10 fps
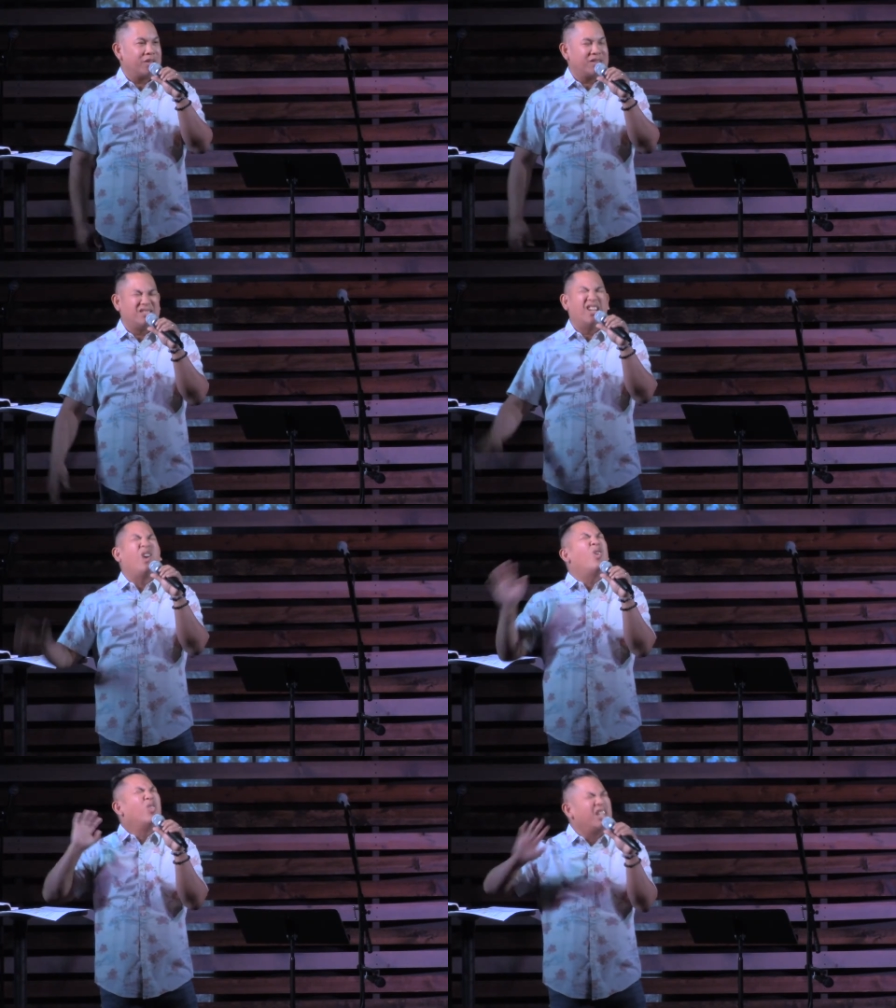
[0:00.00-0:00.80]
Like,
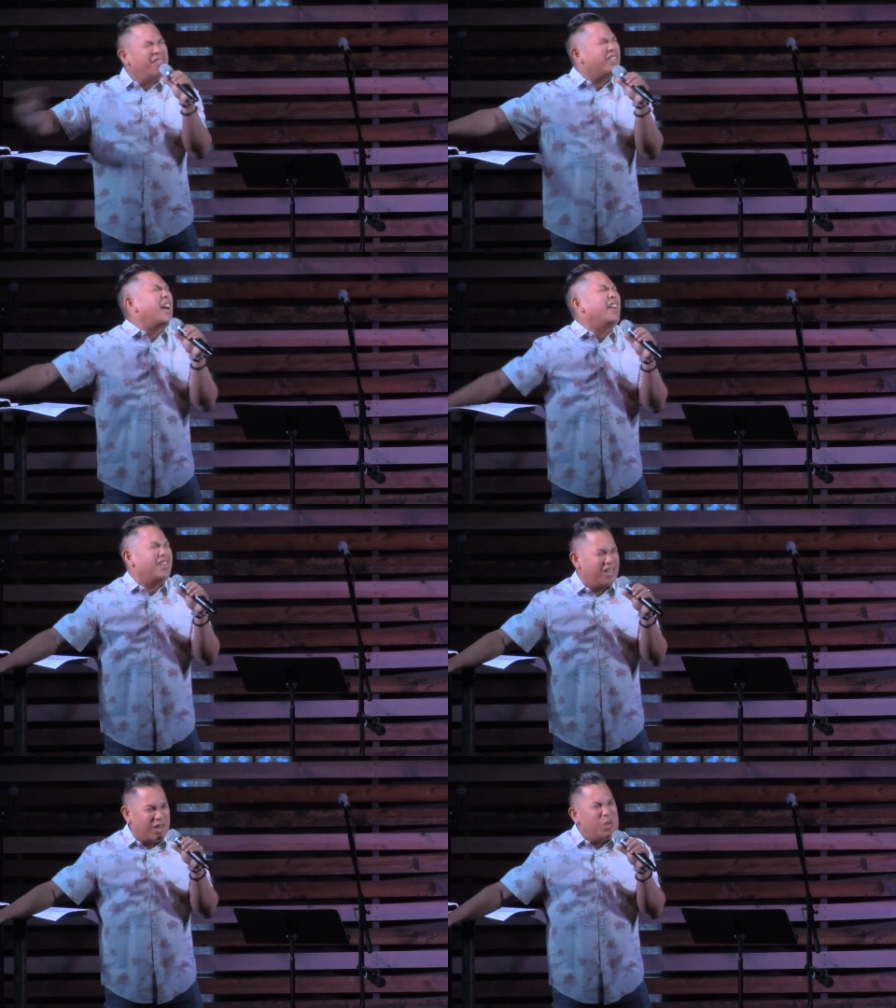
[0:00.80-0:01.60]
no, leave that
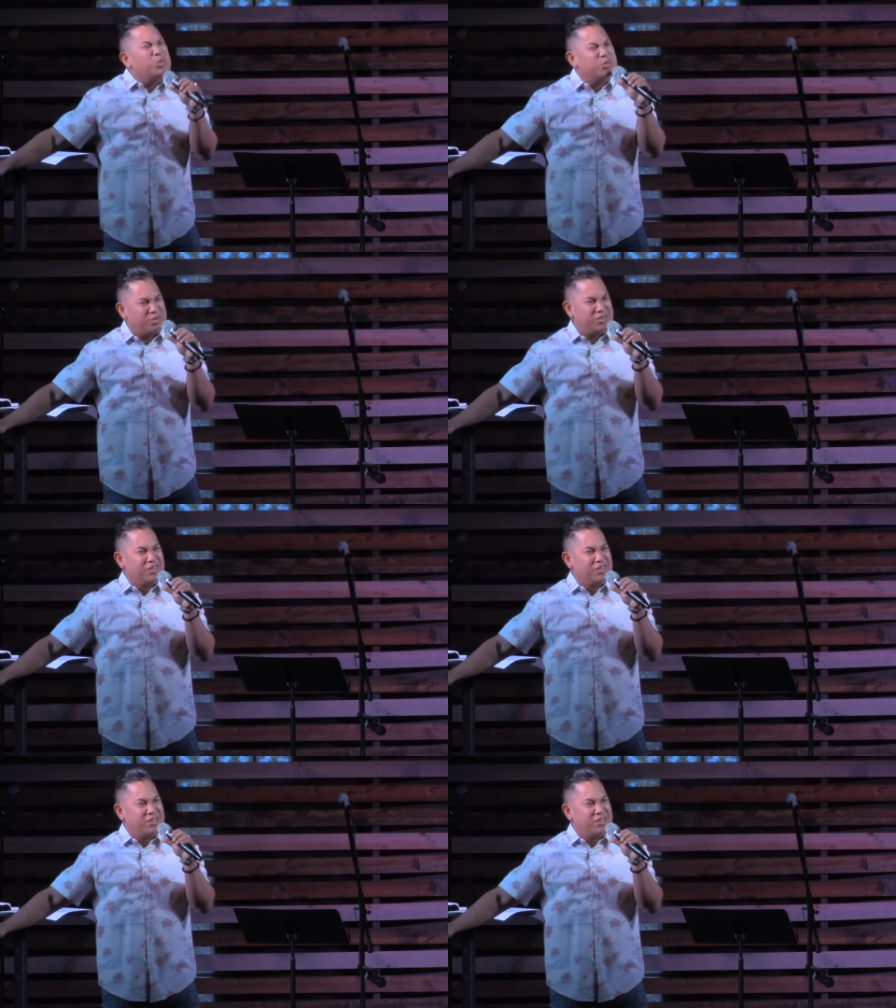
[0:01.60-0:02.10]
alone.